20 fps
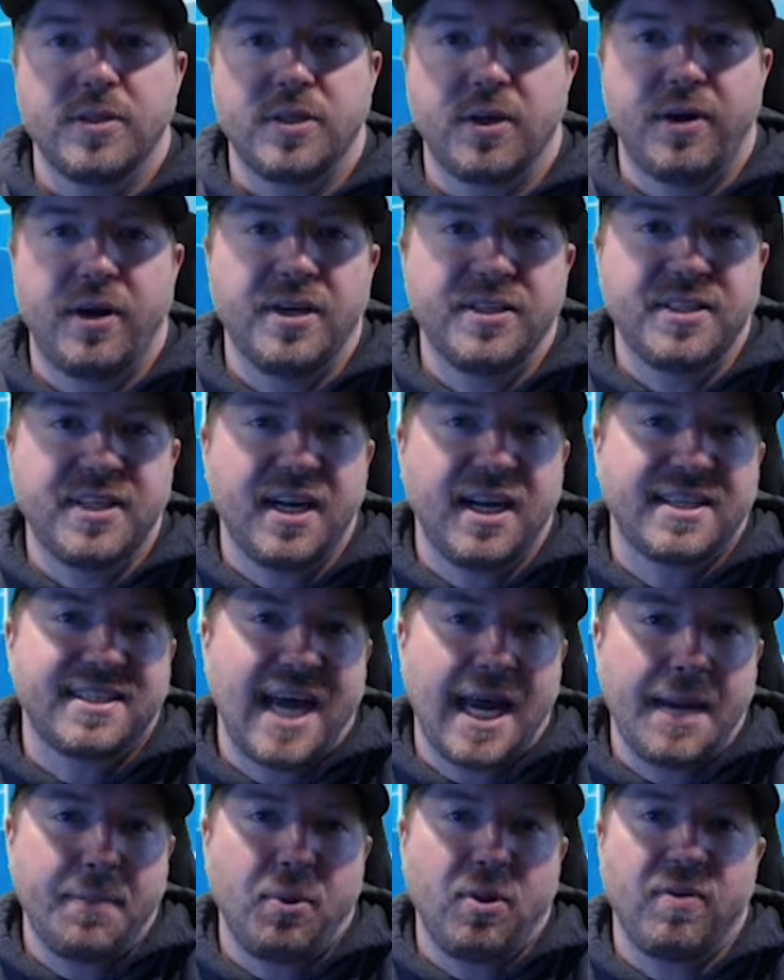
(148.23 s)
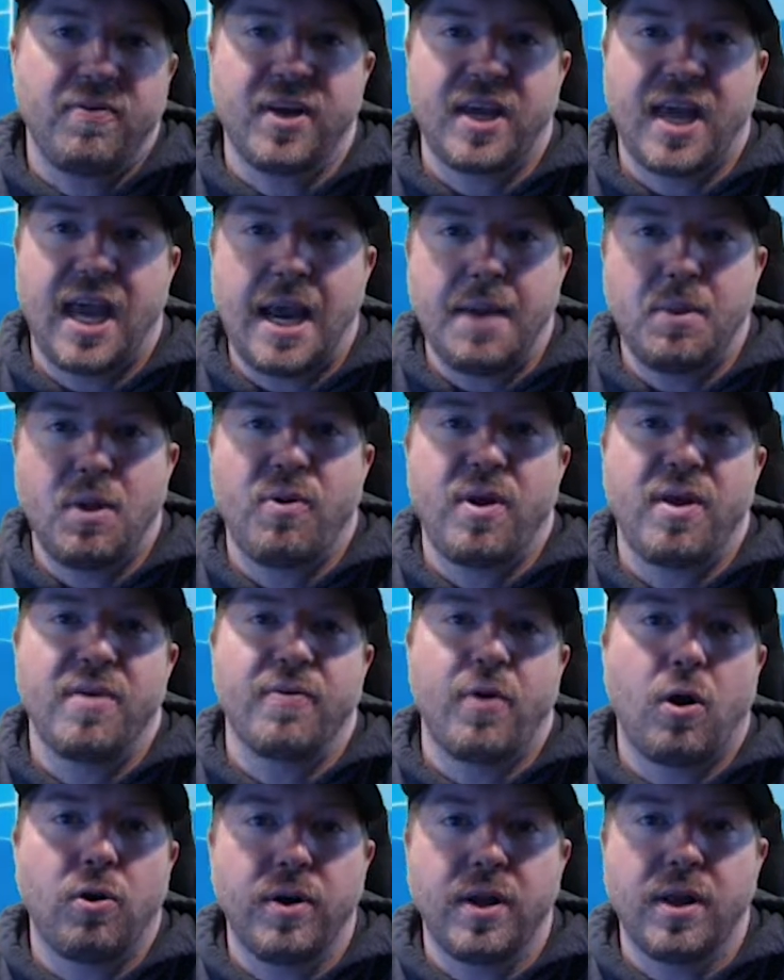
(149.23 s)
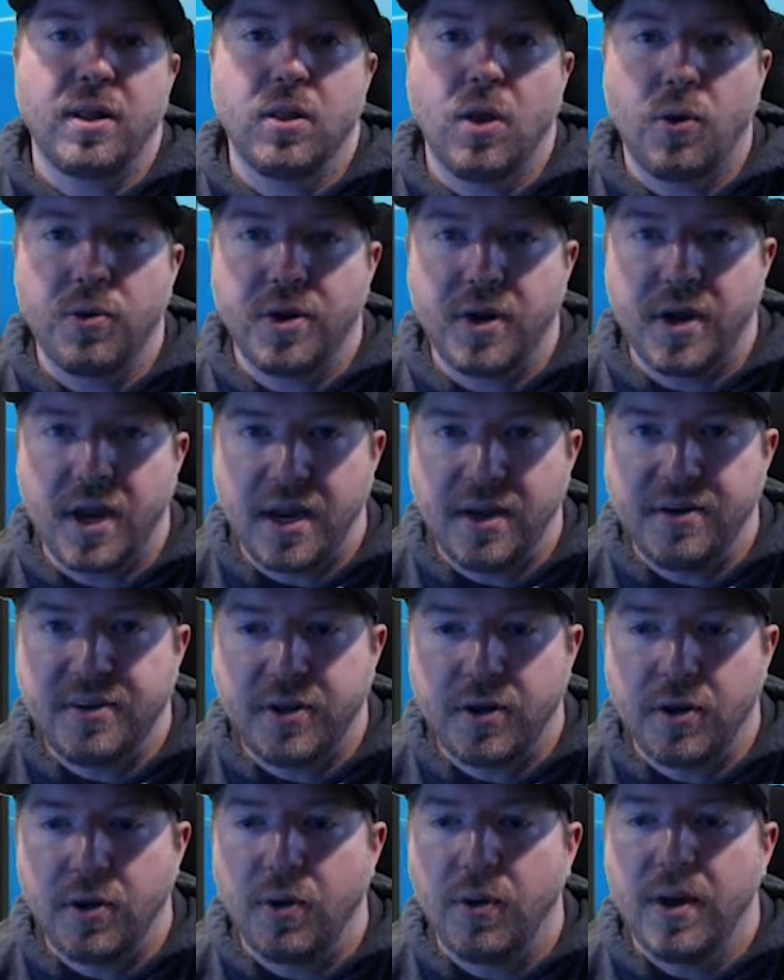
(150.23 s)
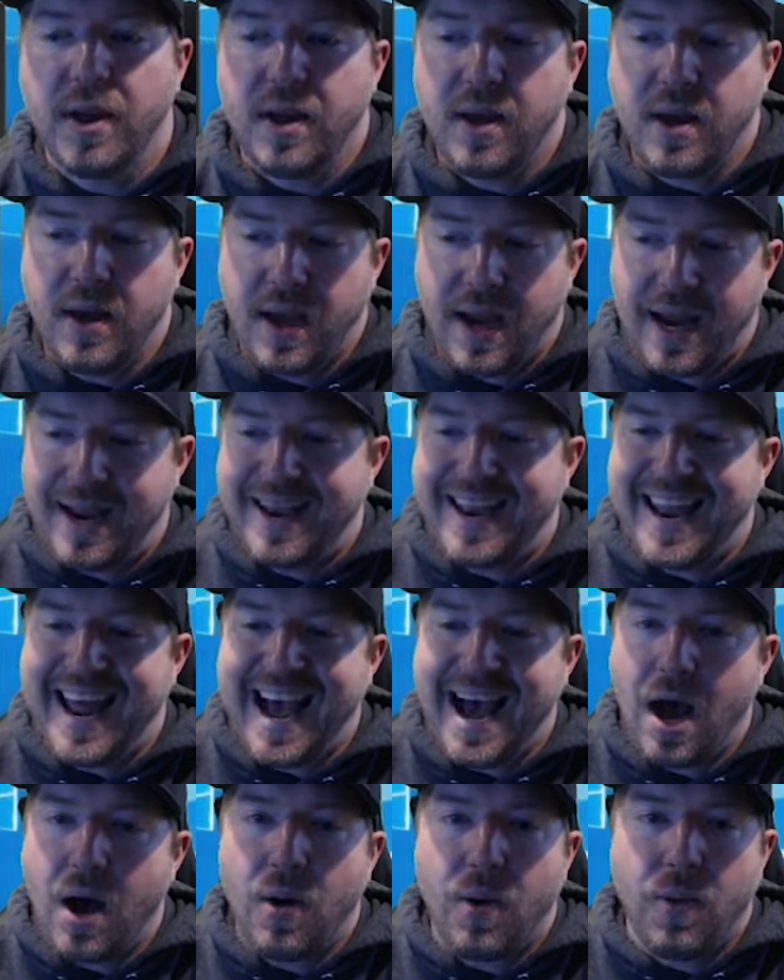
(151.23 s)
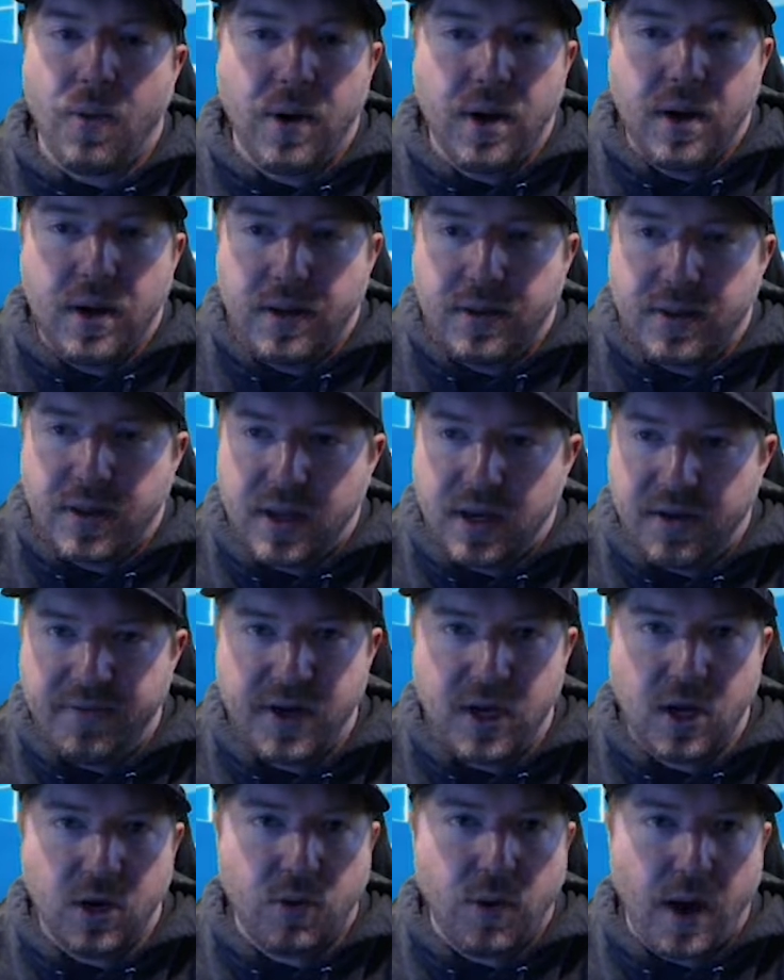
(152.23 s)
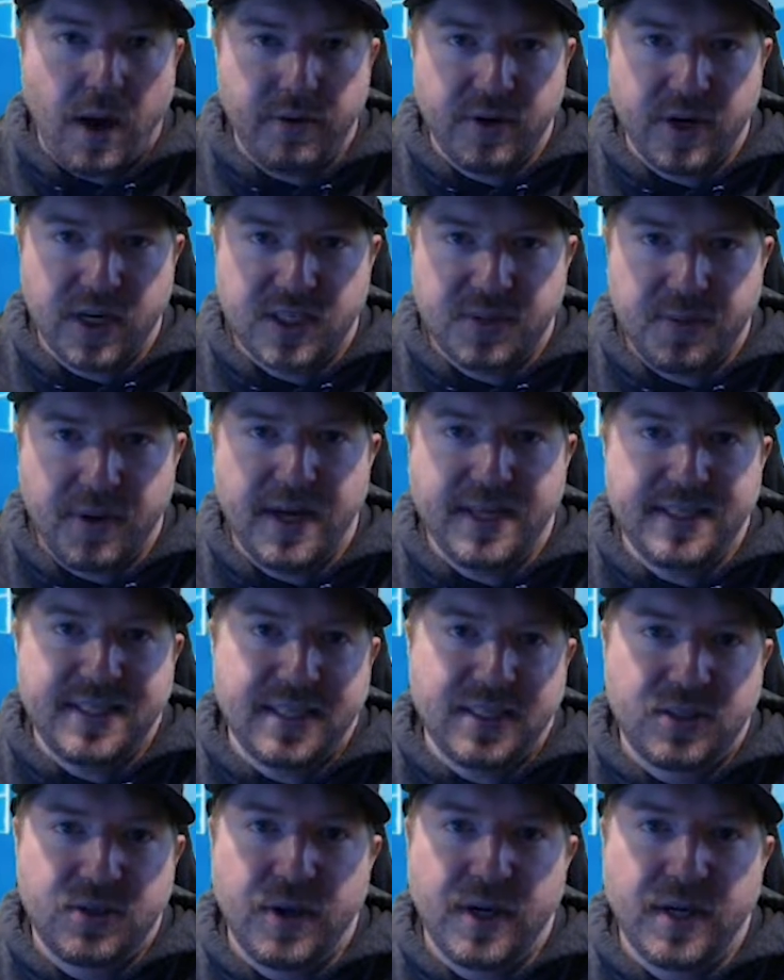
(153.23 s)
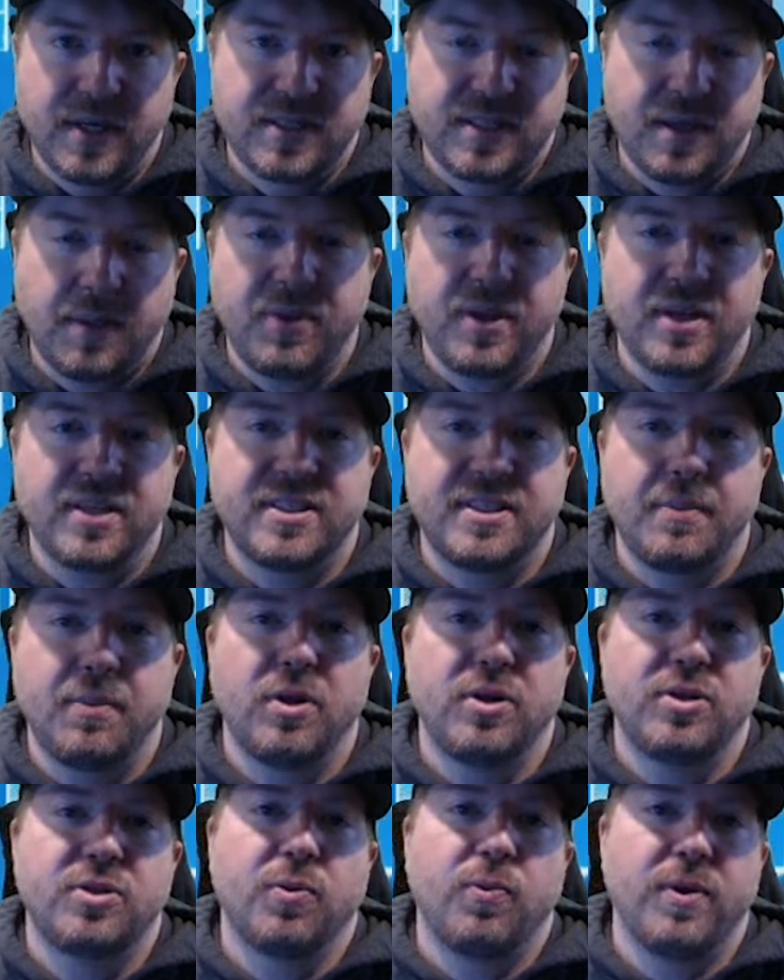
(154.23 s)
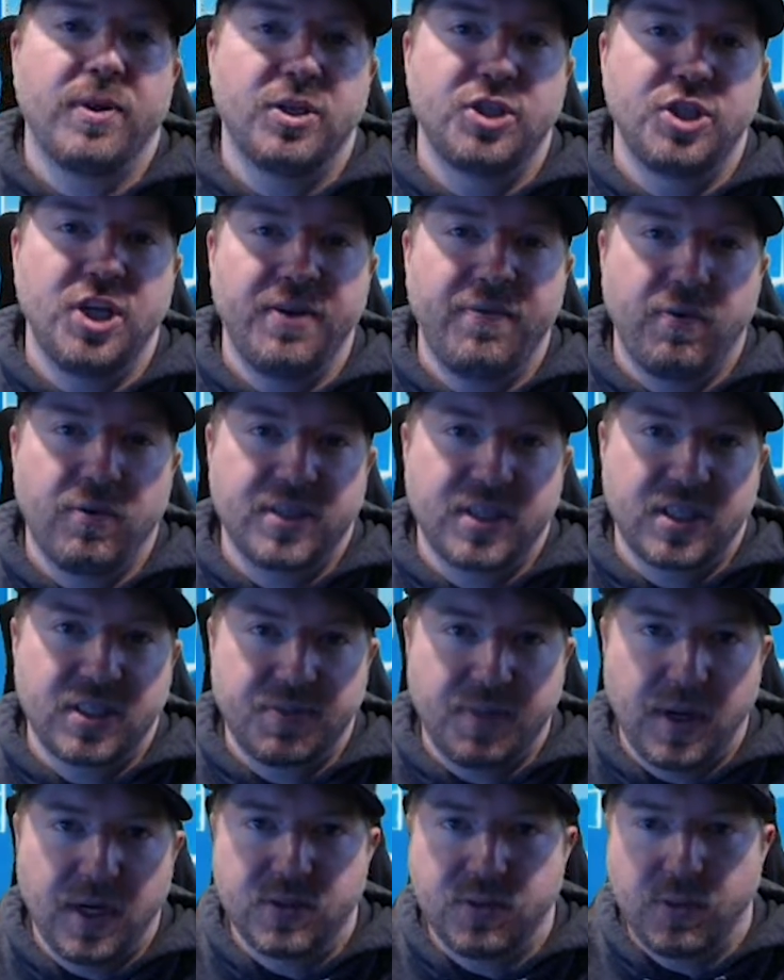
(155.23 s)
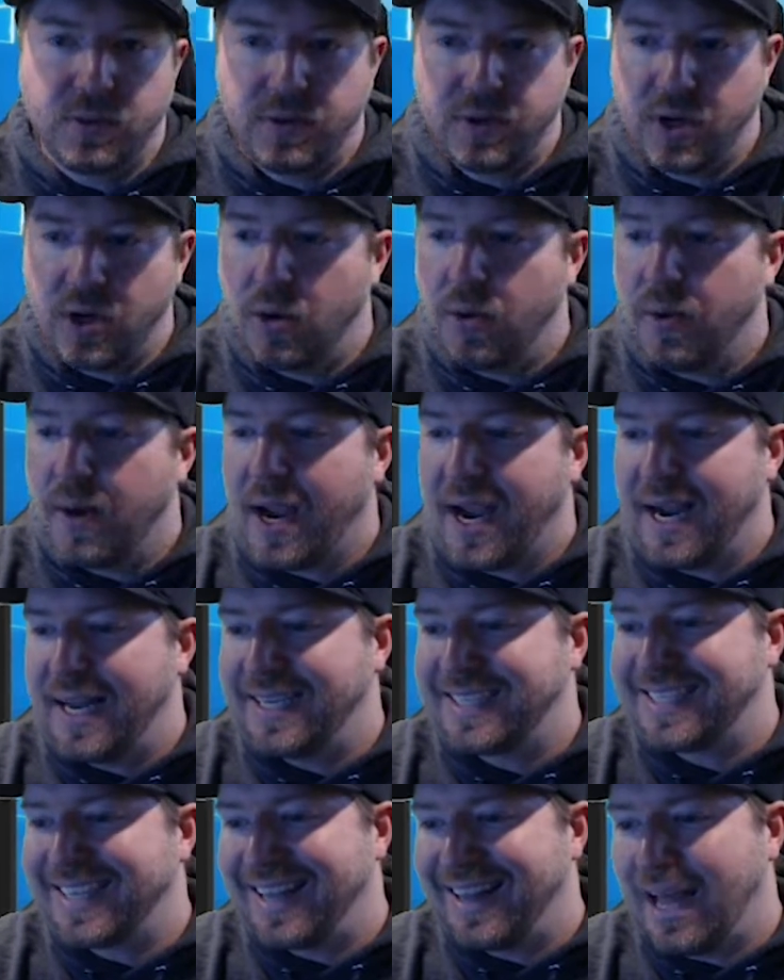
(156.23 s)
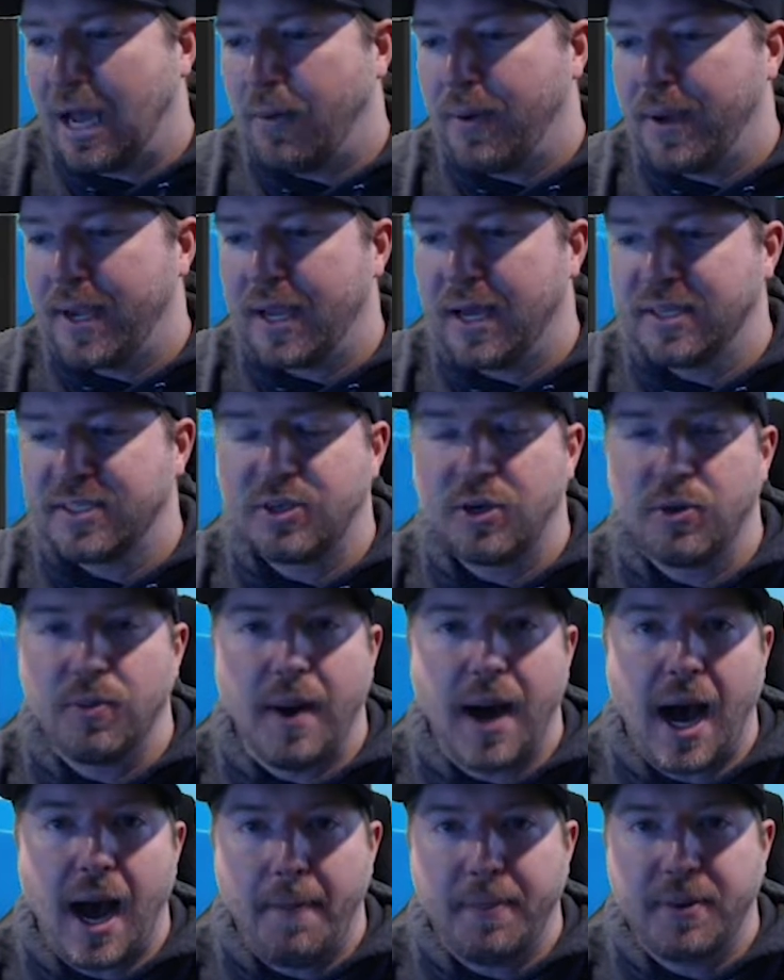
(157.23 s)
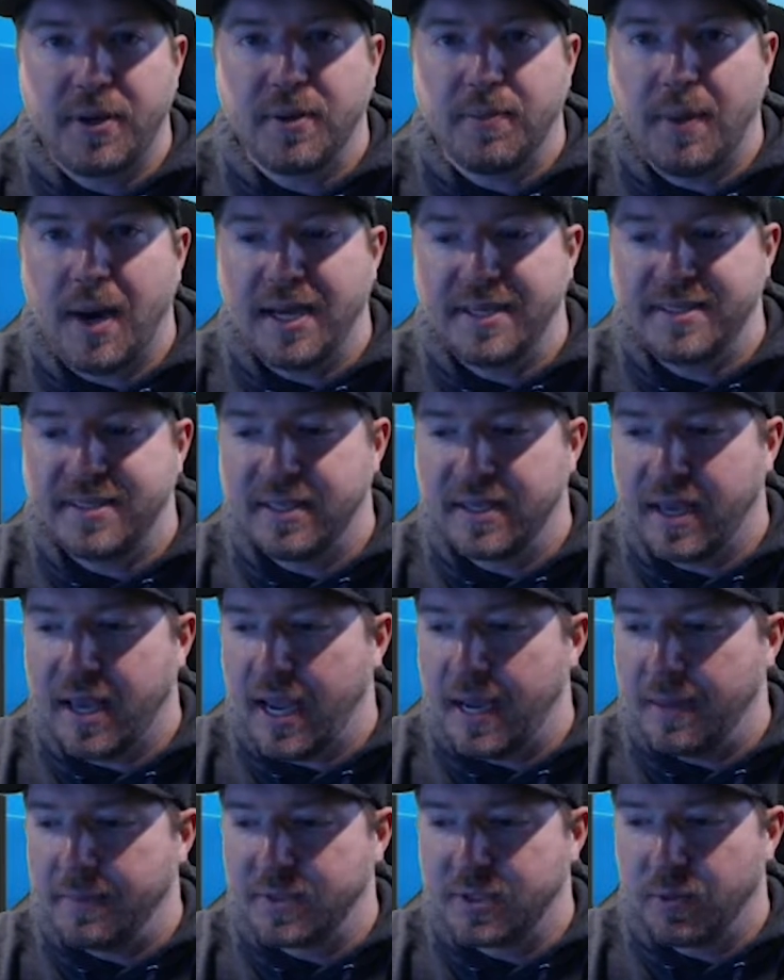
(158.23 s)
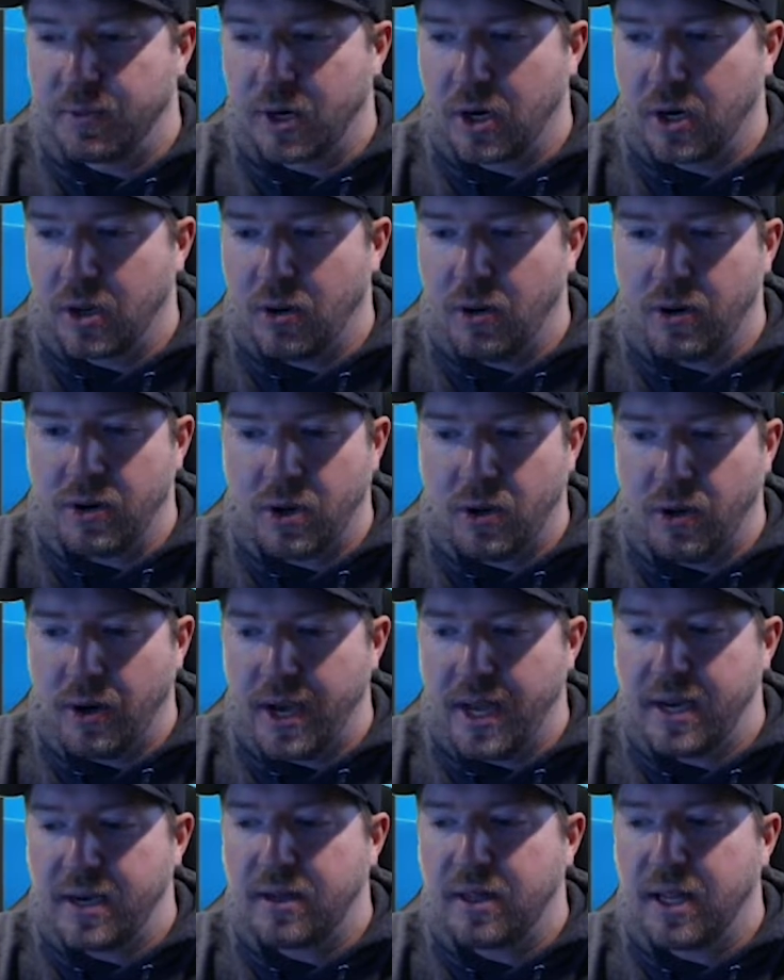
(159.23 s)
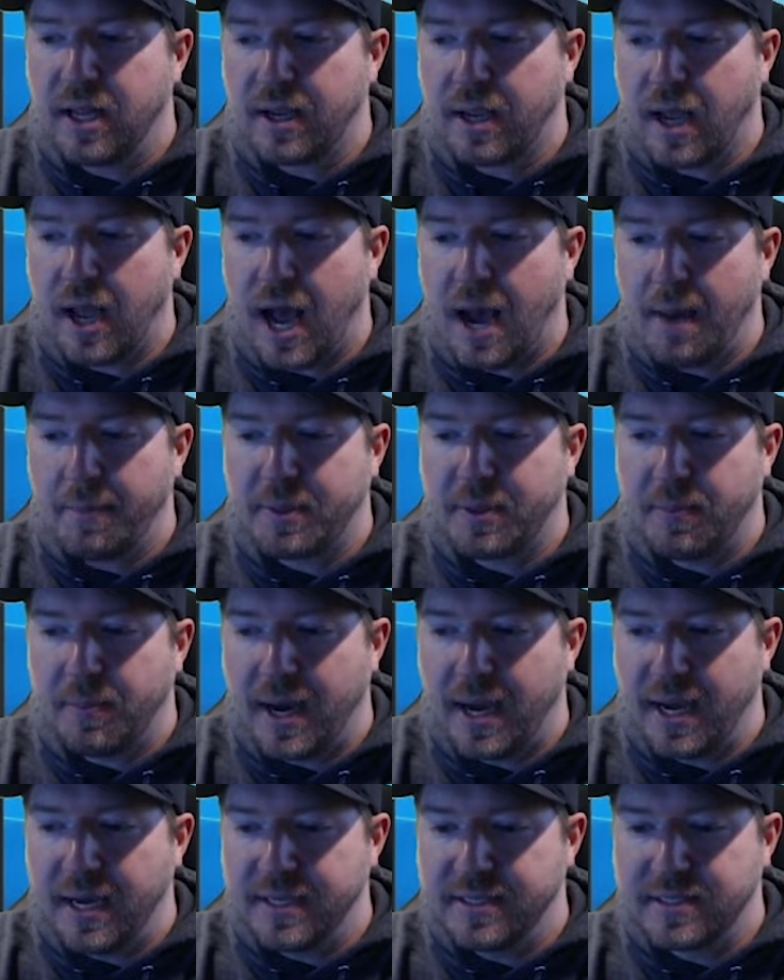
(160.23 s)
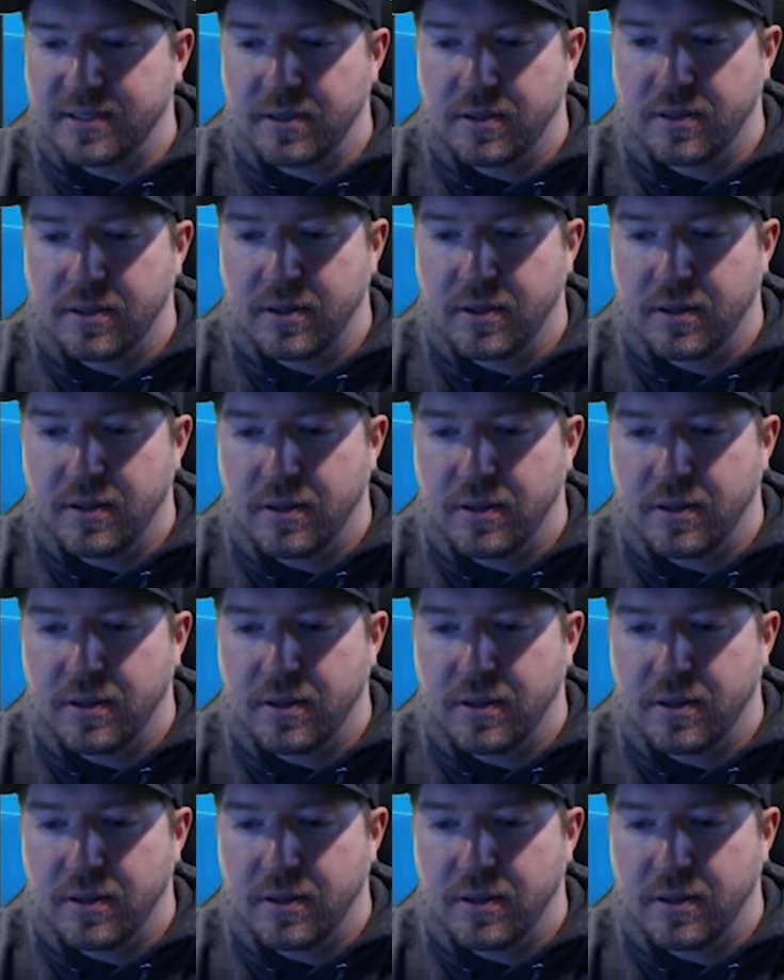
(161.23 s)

So here's an example of a game that we have already loaded into, and now the NVIDIA Quadro Experience is doing something similar to what the GeForce Experience would do, and it's allowing us to optimize the game. So we're going to go ahead and click optimize,